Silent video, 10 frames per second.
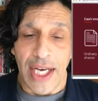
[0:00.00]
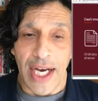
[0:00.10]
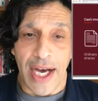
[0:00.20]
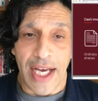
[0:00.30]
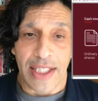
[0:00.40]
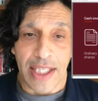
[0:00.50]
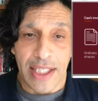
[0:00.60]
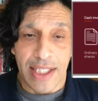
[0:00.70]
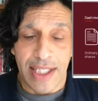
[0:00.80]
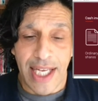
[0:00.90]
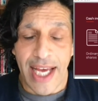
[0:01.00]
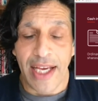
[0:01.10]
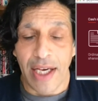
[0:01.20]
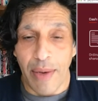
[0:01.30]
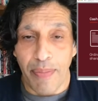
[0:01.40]
it's a
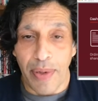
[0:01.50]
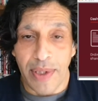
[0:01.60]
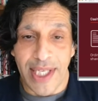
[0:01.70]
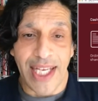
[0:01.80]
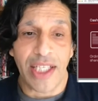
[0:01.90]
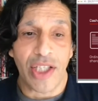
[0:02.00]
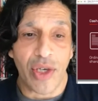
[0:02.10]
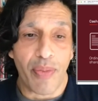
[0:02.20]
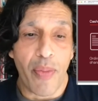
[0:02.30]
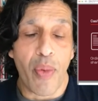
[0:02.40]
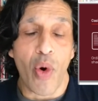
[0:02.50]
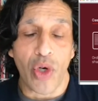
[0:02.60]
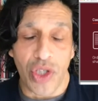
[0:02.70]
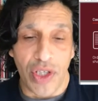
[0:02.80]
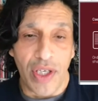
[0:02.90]
stake, a percentage, a
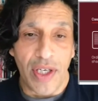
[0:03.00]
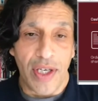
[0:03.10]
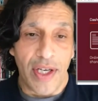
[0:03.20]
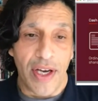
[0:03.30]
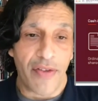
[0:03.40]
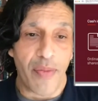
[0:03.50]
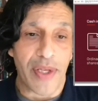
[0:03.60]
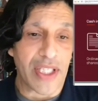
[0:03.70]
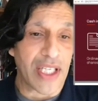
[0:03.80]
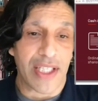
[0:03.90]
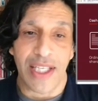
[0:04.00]
proportion of the business.